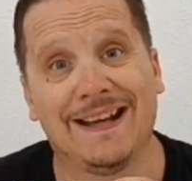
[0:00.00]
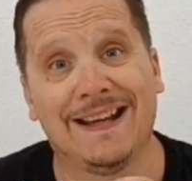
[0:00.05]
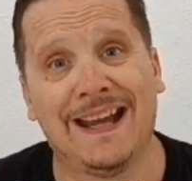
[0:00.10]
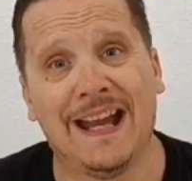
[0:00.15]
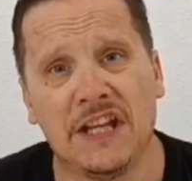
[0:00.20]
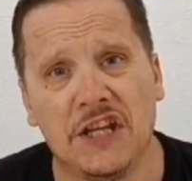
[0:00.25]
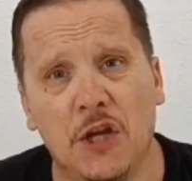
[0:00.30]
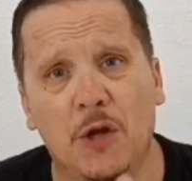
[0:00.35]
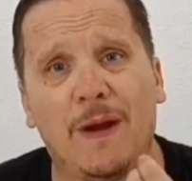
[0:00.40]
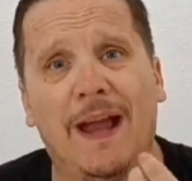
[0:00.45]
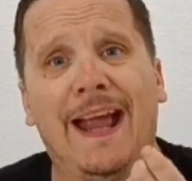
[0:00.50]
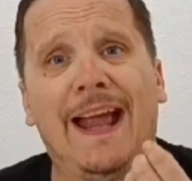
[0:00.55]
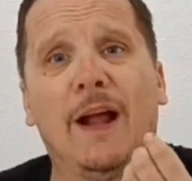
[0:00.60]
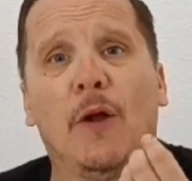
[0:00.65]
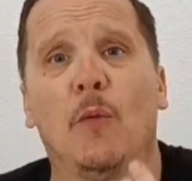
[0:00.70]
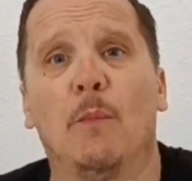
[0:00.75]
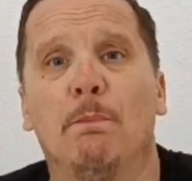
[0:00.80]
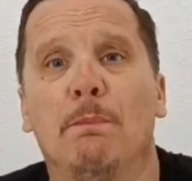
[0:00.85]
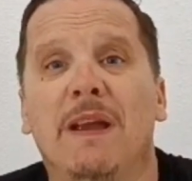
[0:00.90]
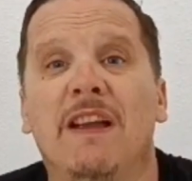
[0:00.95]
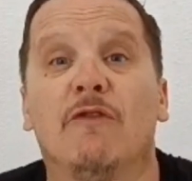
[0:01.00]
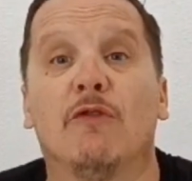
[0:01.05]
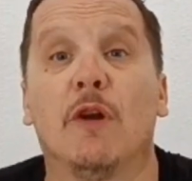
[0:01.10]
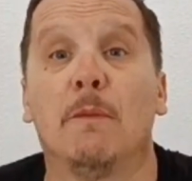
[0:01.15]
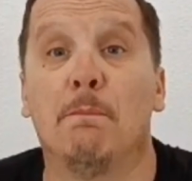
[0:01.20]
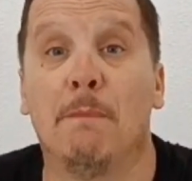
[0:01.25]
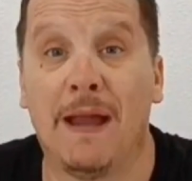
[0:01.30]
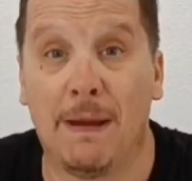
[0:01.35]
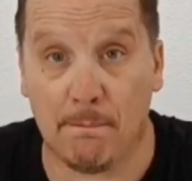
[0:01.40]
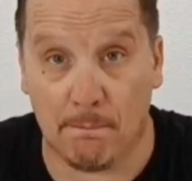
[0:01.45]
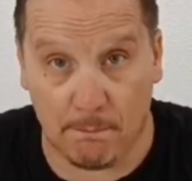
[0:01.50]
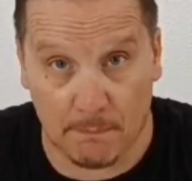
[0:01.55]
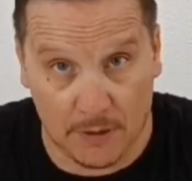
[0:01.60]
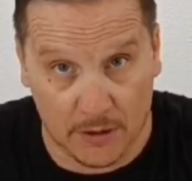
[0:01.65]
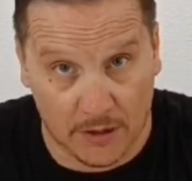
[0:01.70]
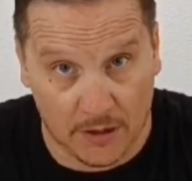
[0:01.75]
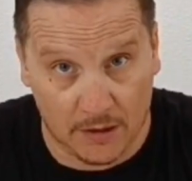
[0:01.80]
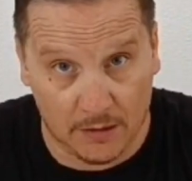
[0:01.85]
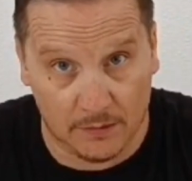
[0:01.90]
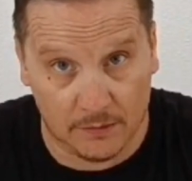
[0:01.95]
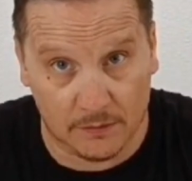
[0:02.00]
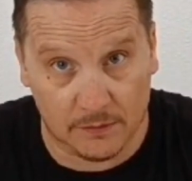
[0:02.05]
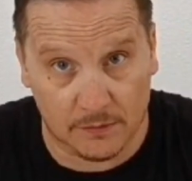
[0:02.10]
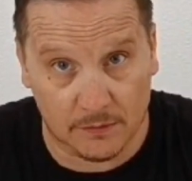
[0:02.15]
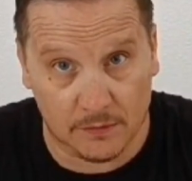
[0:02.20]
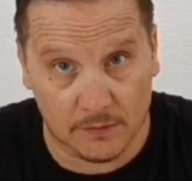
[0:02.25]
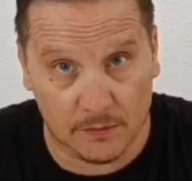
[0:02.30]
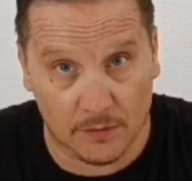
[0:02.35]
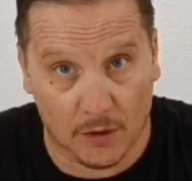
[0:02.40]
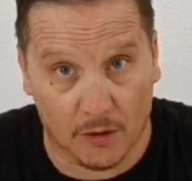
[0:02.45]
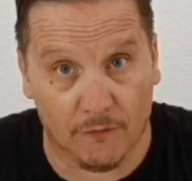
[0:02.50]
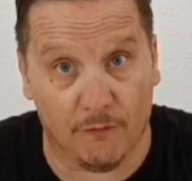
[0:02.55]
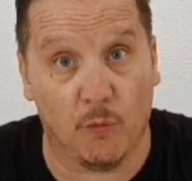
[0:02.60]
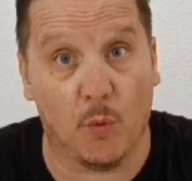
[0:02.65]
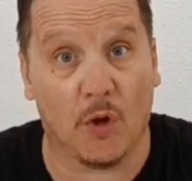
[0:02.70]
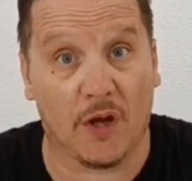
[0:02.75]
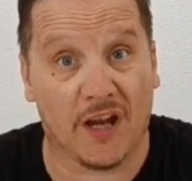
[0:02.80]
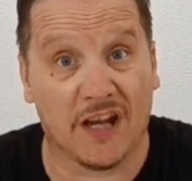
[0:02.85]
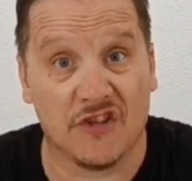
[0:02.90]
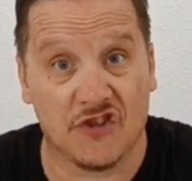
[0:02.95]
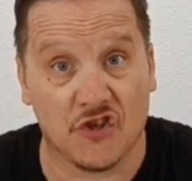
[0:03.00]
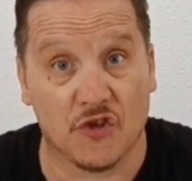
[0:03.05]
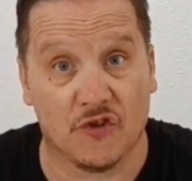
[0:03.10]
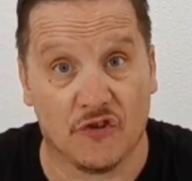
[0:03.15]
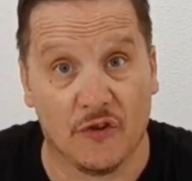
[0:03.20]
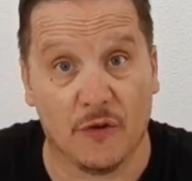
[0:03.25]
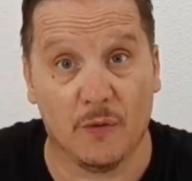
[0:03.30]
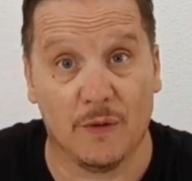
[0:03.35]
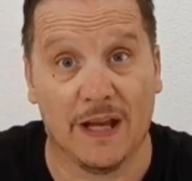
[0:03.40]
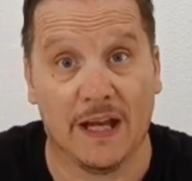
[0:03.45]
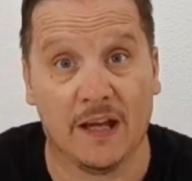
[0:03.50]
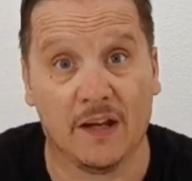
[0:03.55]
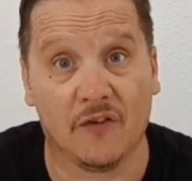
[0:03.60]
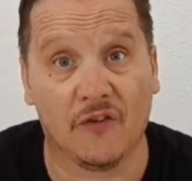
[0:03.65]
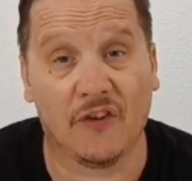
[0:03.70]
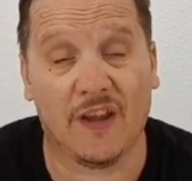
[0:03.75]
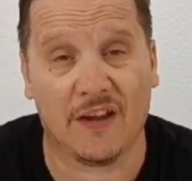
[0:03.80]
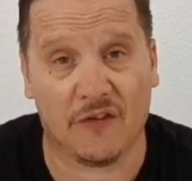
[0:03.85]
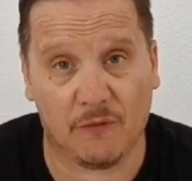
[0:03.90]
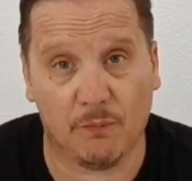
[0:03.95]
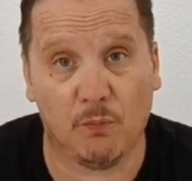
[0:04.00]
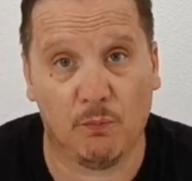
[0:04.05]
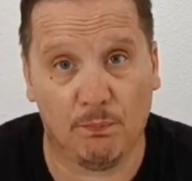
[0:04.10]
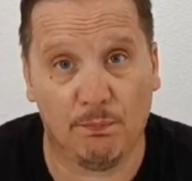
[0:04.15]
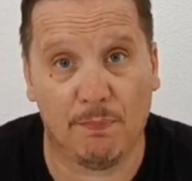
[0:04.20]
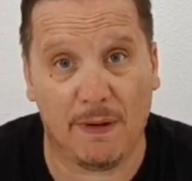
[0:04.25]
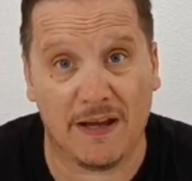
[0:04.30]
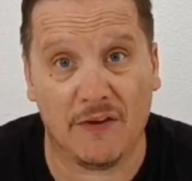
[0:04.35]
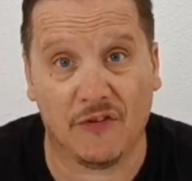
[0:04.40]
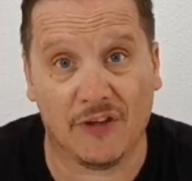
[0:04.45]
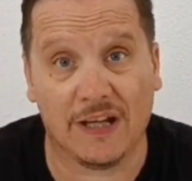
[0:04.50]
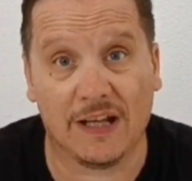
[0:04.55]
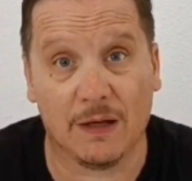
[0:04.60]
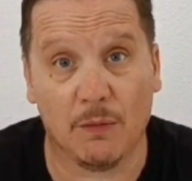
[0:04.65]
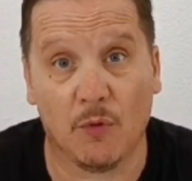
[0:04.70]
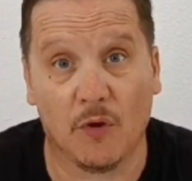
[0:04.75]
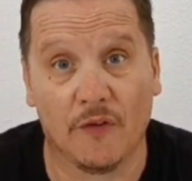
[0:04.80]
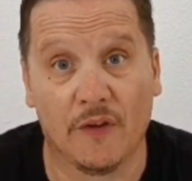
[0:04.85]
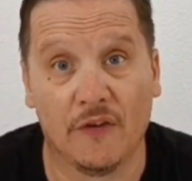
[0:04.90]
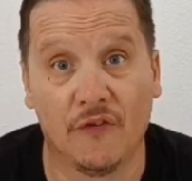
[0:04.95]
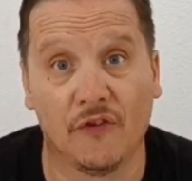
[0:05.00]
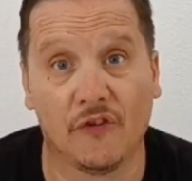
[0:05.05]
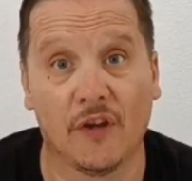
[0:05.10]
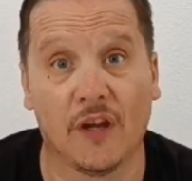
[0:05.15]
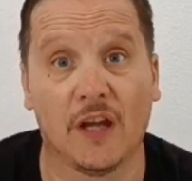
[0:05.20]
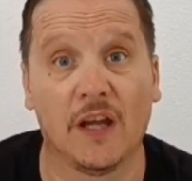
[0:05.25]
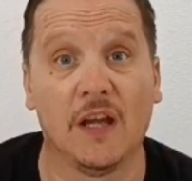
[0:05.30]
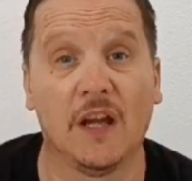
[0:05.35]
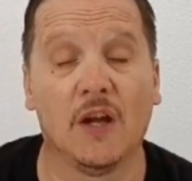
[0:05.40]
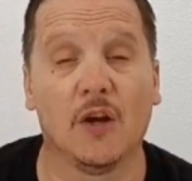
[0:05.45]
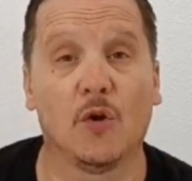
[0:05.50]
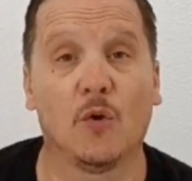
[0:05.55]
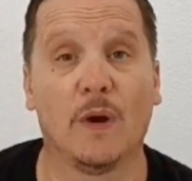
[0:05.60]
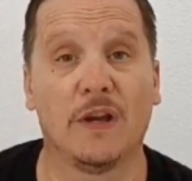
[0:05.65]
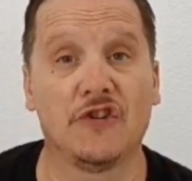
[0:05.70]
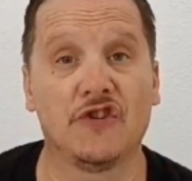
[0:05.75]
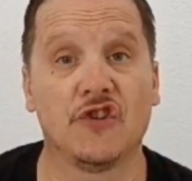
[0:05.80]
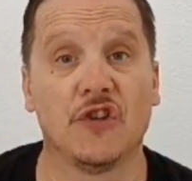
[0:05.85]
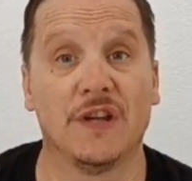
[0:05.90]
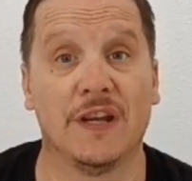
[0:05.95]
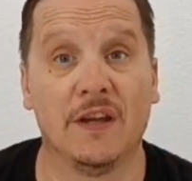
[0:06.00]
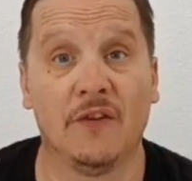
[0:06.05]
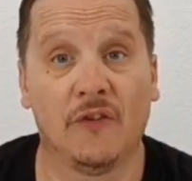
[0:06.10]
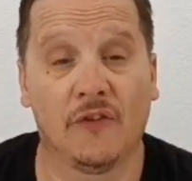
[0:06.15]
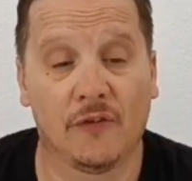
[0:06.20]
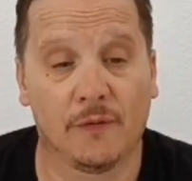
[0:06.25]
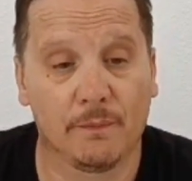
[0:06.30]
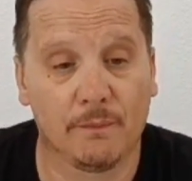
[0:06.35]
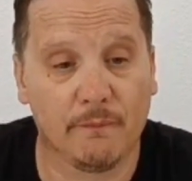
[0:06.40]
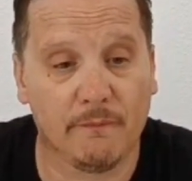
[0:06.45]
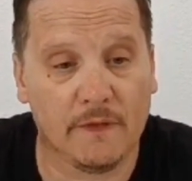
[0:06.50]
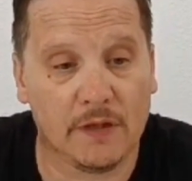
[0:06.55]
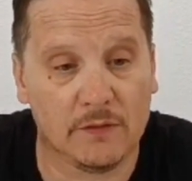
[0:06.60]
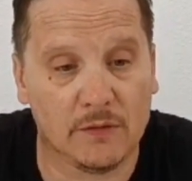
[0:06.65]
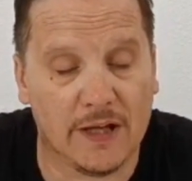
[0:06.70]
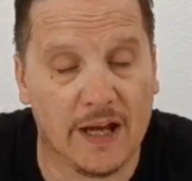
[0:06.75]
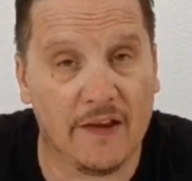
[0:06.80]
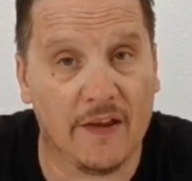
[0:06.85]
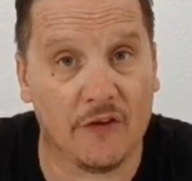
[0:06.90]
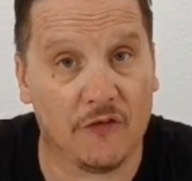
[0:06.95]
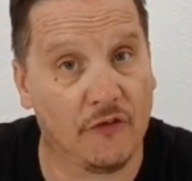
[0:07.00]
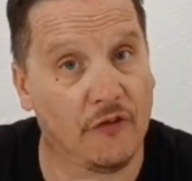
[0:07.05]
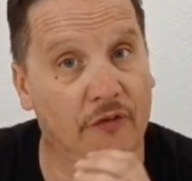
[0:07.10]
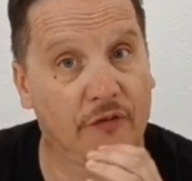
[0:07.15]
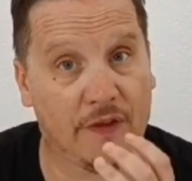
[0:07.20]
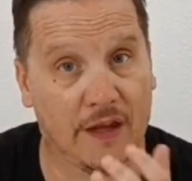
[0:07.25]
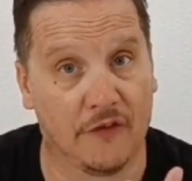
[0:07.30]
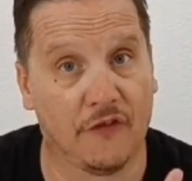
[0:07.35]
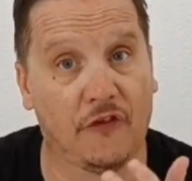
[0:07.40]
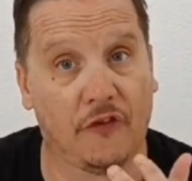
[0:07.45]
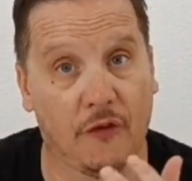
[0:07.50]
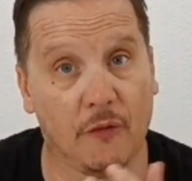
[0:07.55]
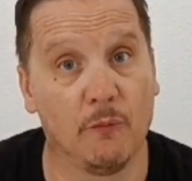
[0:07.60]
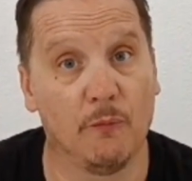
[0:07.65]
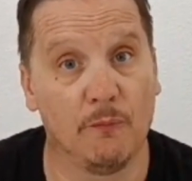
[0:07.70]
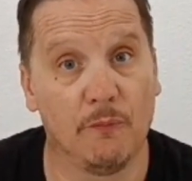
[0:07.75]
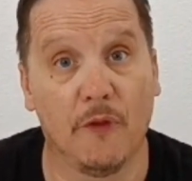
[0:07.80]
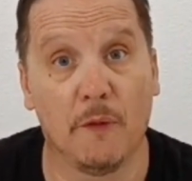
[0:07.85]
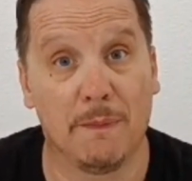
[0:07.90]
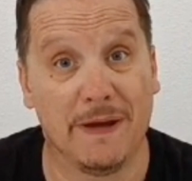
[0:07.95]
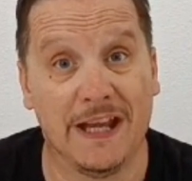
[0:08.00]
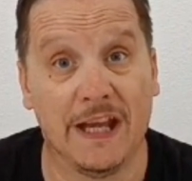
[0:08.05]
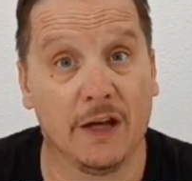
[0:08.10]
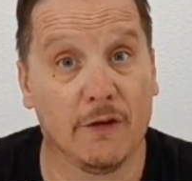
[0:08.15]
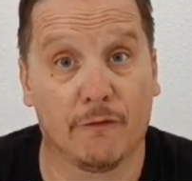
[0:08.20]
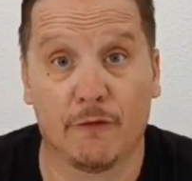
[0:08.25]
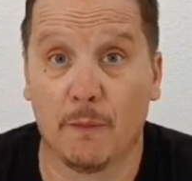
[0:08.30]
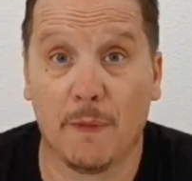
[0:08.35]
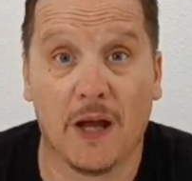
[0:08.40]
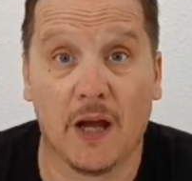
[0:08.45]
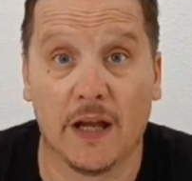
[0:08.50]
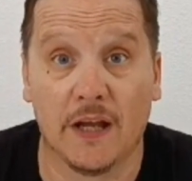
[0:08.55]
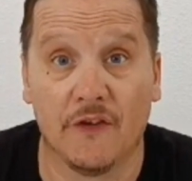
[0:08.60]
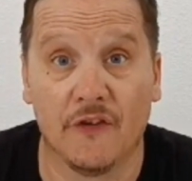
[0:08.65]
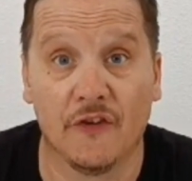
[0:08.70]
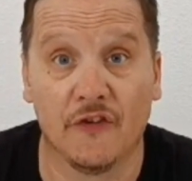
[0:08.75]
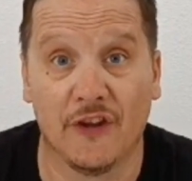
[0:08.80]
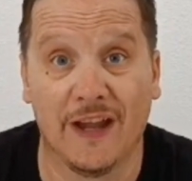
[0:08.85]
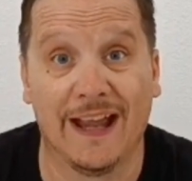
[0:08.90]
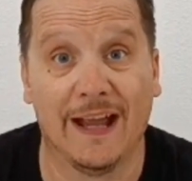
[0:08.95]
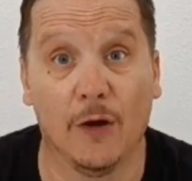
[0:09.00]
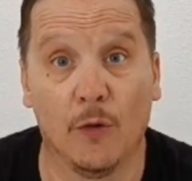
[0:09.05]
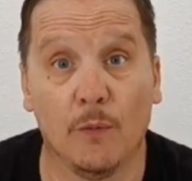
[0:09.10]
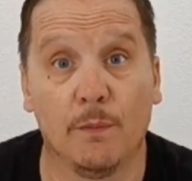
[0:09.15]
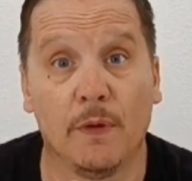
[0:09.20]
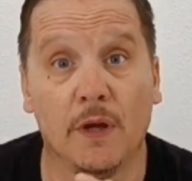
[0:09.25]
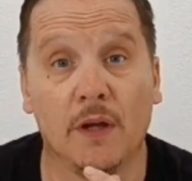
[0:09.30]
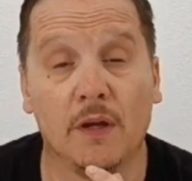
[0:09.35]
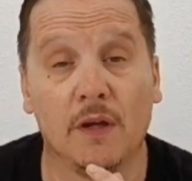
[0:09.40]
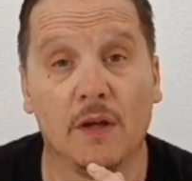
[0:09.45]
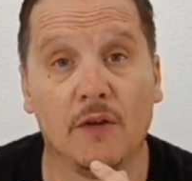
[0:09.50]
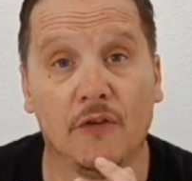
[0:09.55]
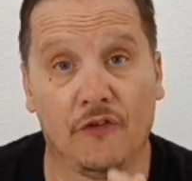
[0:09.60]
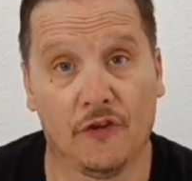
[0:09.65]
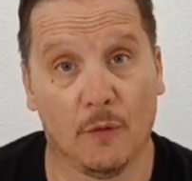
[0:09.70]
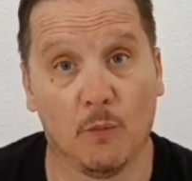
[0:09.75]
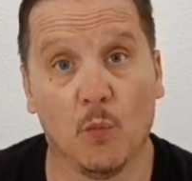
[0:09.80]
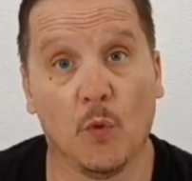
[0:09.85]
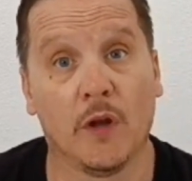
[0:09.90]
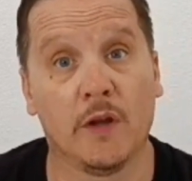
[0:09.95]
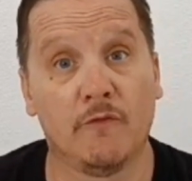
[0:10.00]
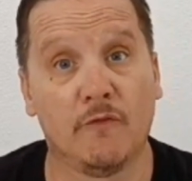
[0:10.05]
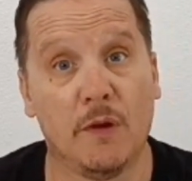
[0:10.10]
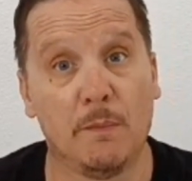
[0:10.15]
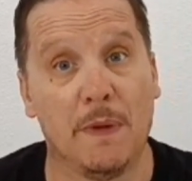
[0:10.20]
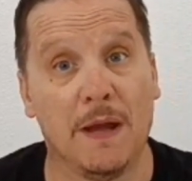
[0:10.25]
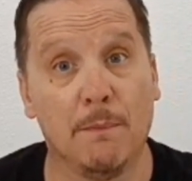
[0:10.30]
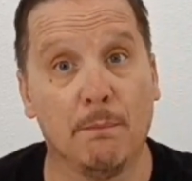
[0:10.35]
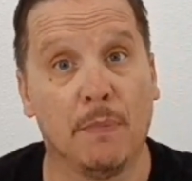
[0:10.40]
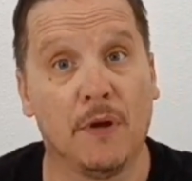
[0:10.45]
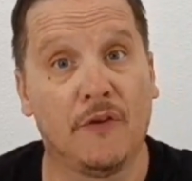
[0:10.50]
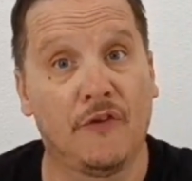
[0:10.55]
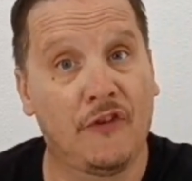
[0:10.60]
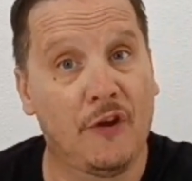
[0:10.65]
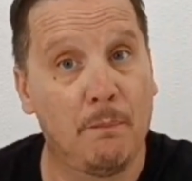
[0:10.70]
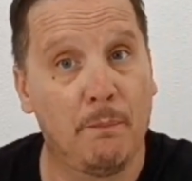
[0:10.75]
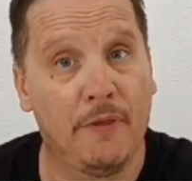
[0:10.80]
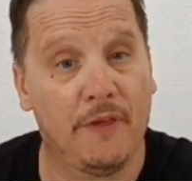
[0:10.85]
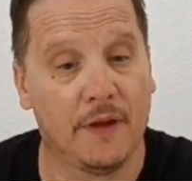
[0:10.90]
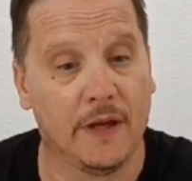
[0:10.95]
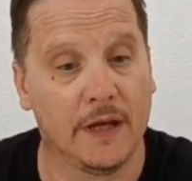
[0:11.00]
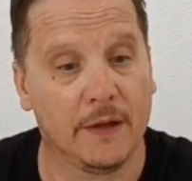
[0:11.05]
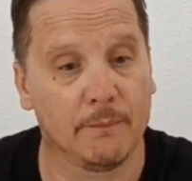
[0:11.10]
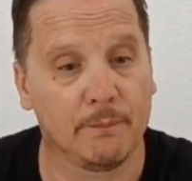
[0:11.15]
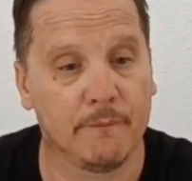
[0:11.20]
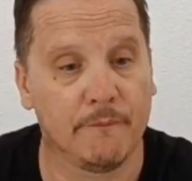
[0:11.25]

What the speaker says: Can you help me remember of what I should do next? That's basically what this question is. Okay, that's the meaning of remind, to help someone remember something.